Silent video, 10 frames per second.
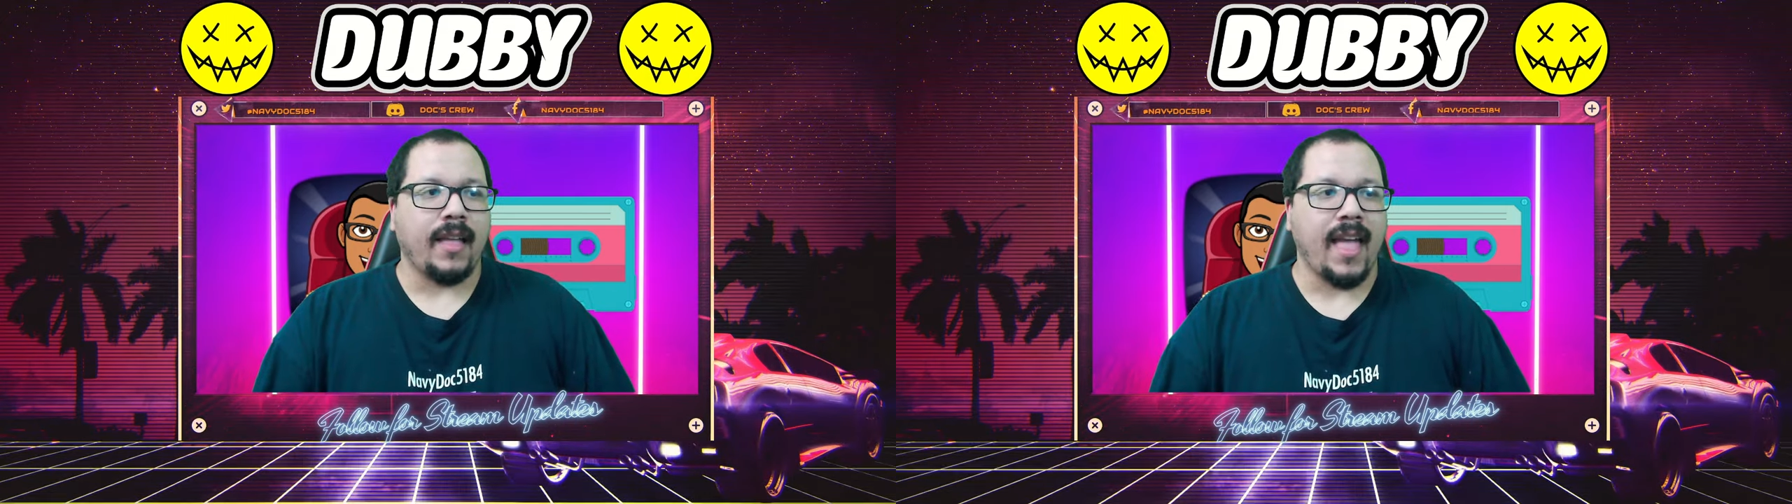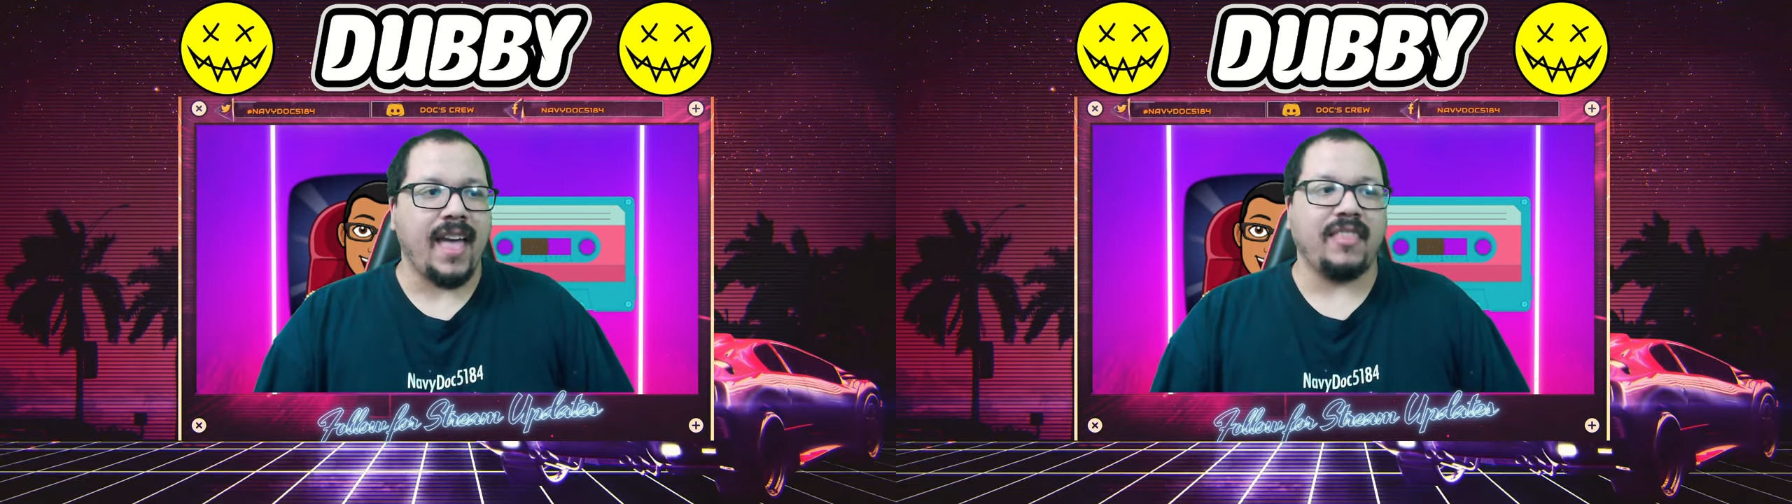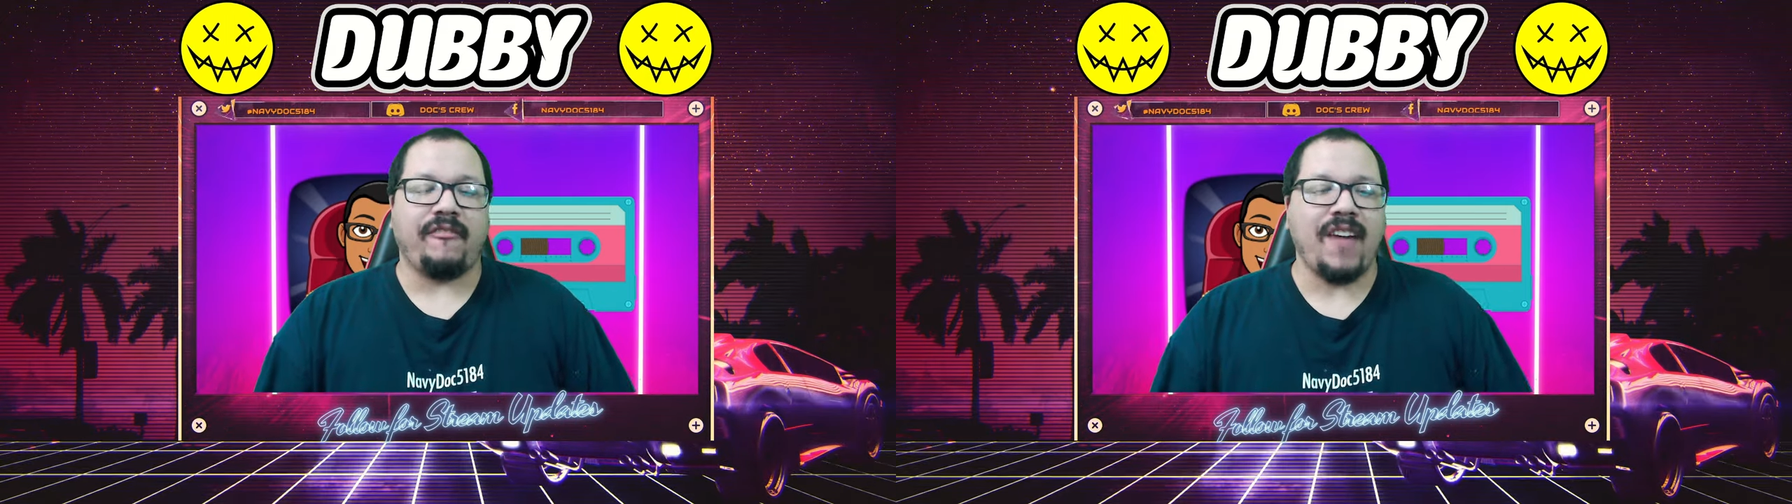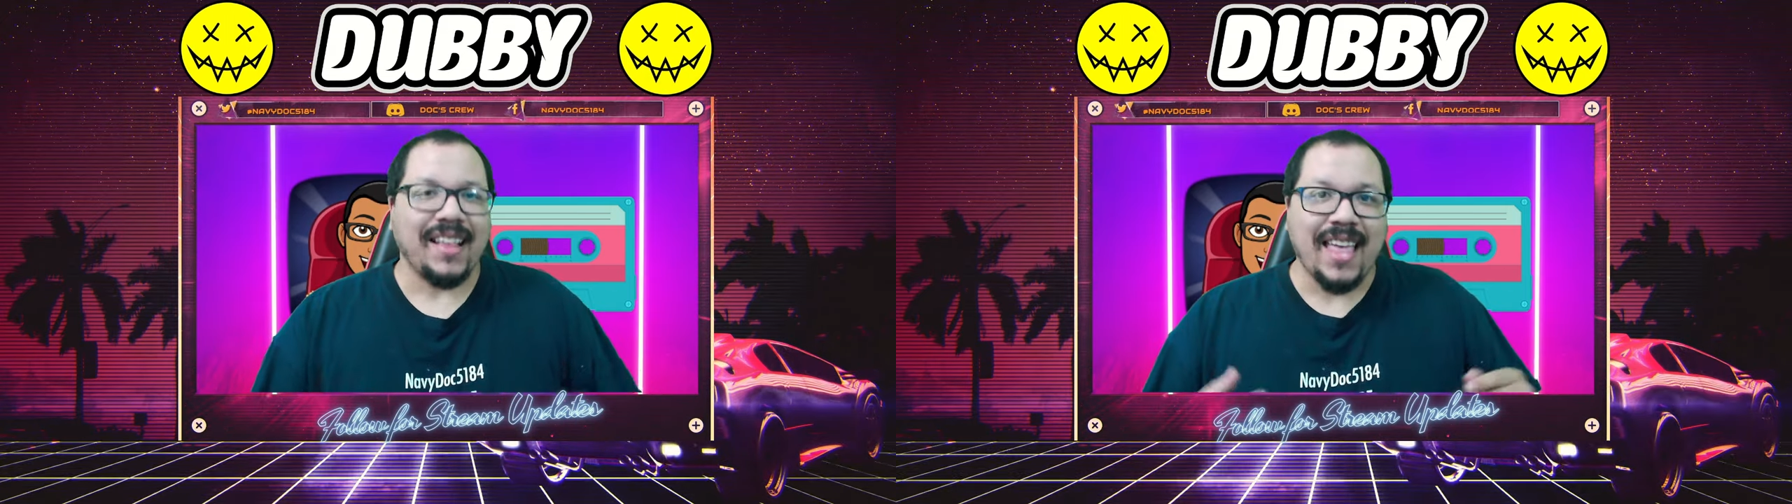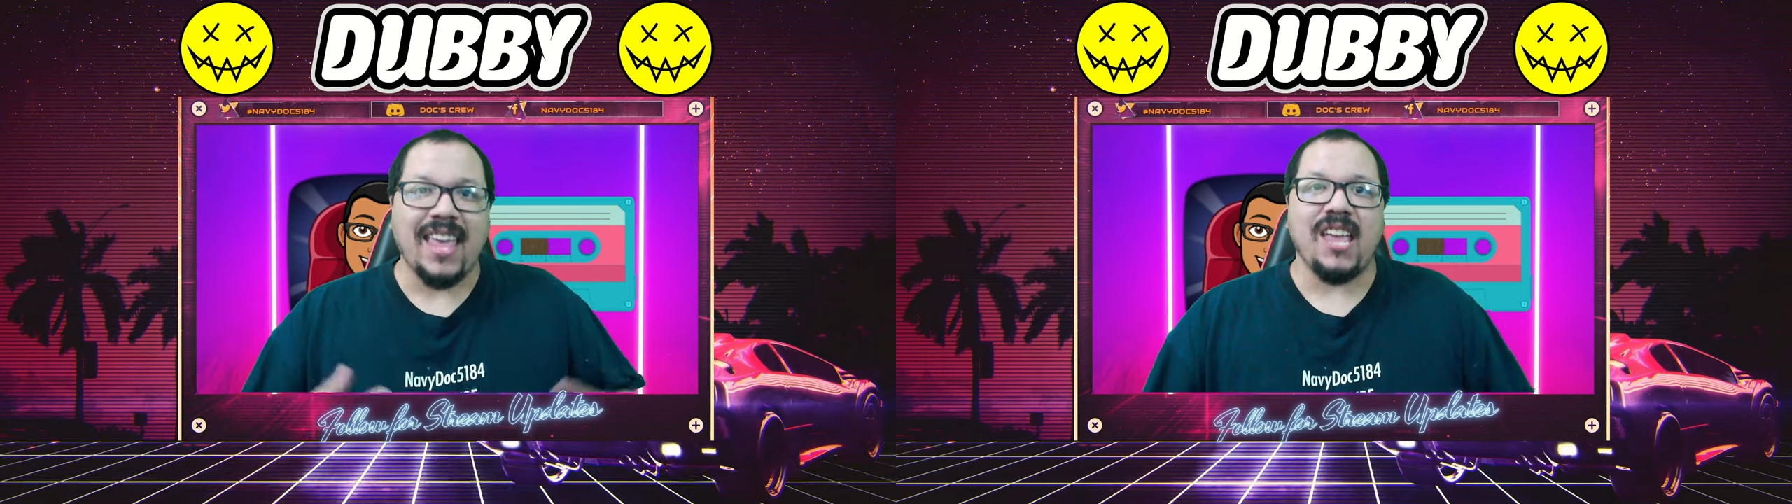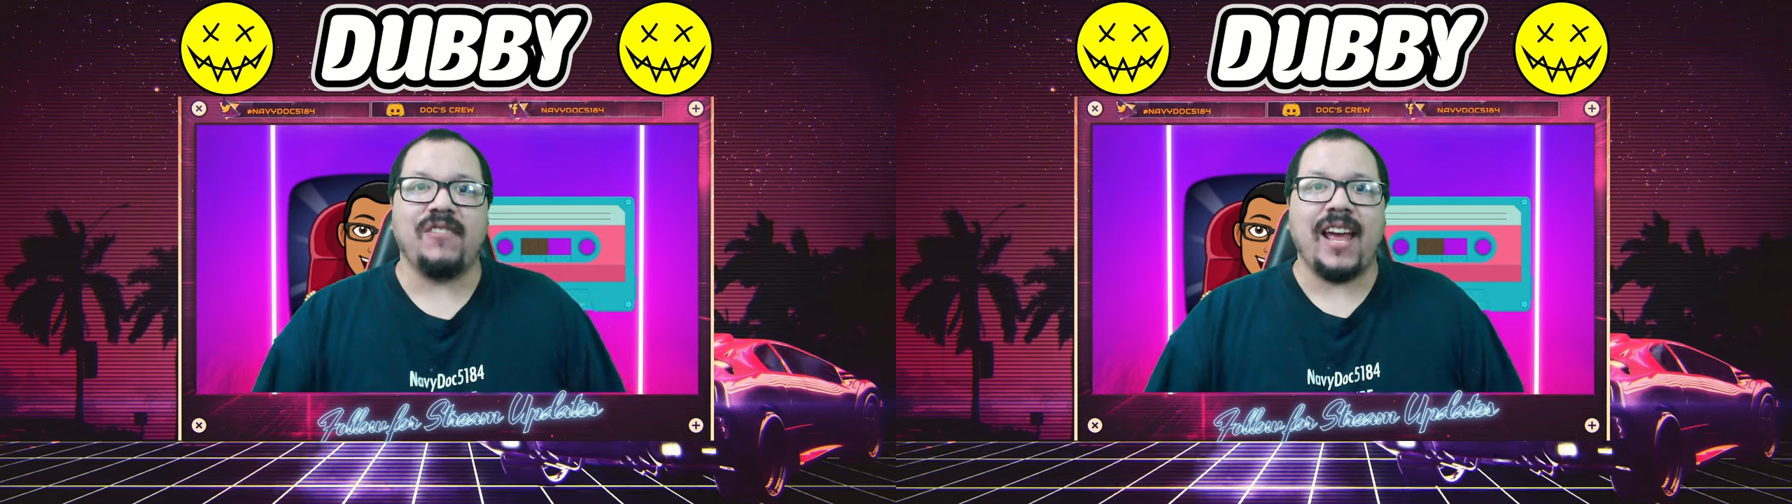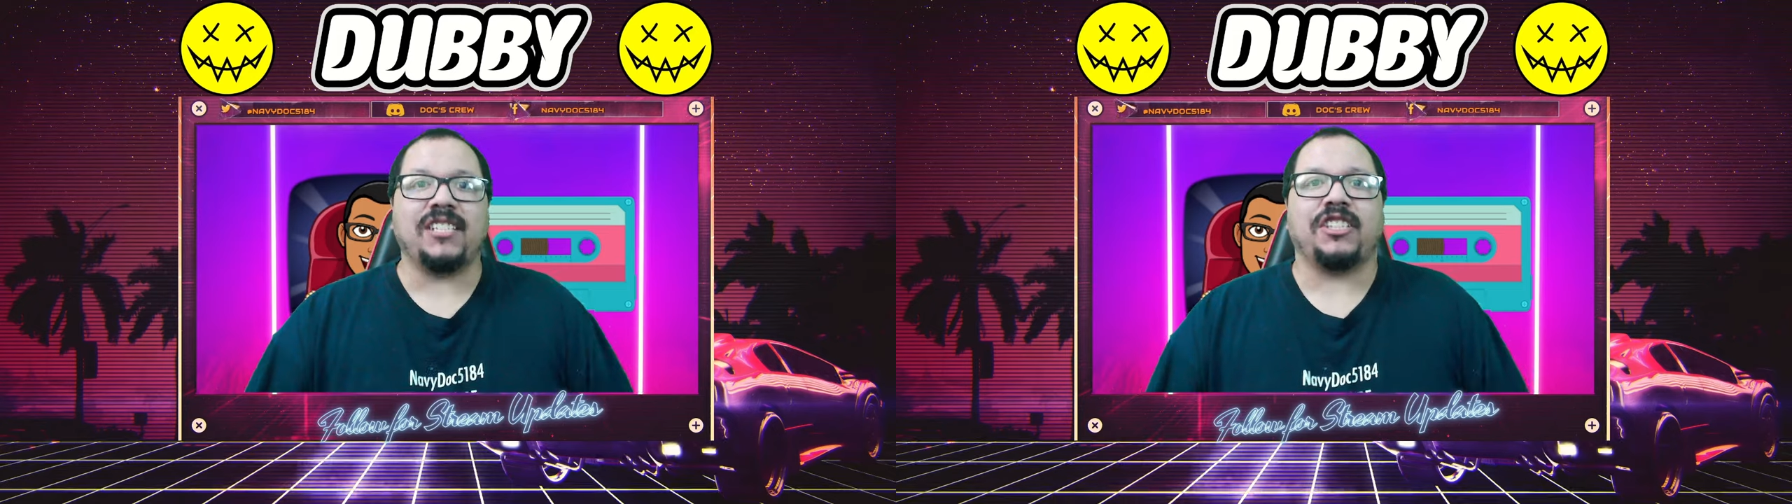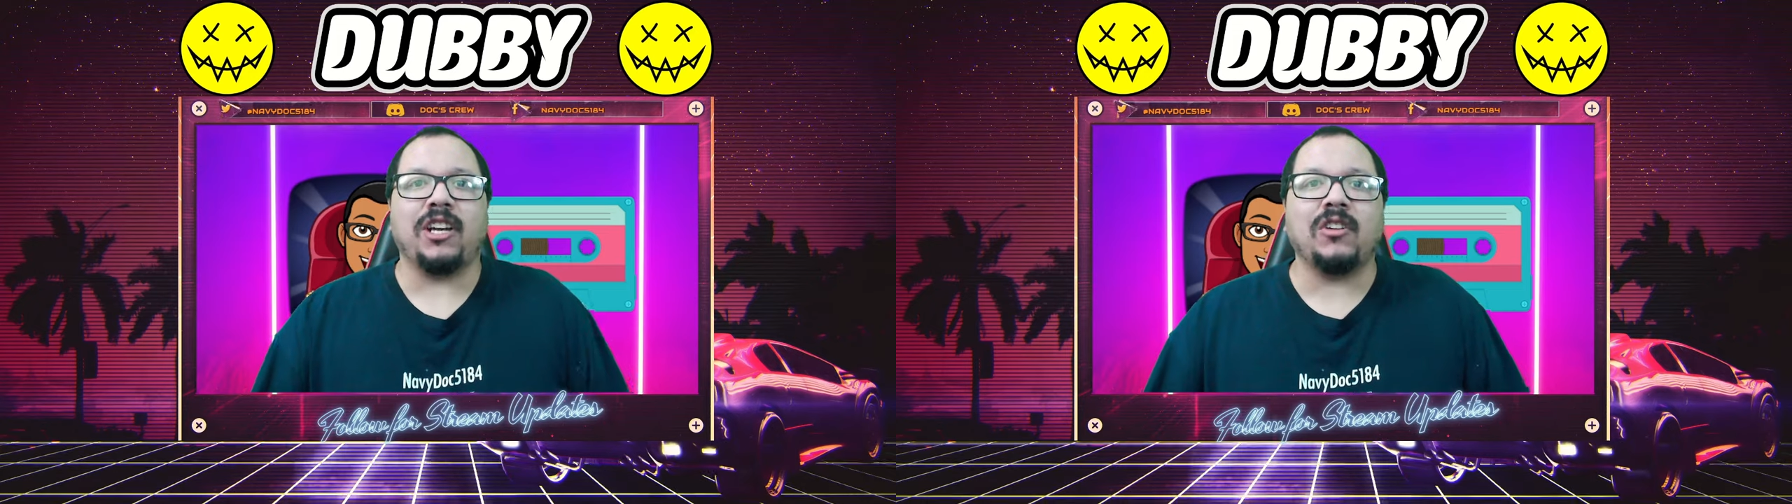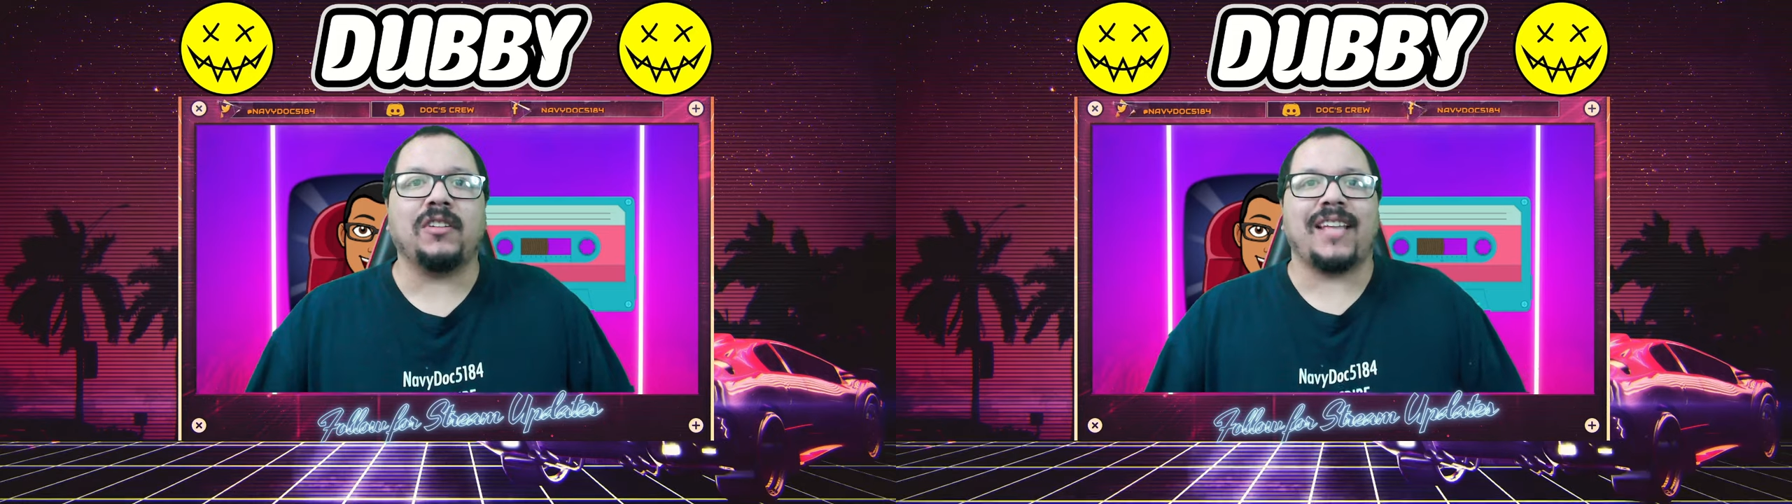And the fact that even as children,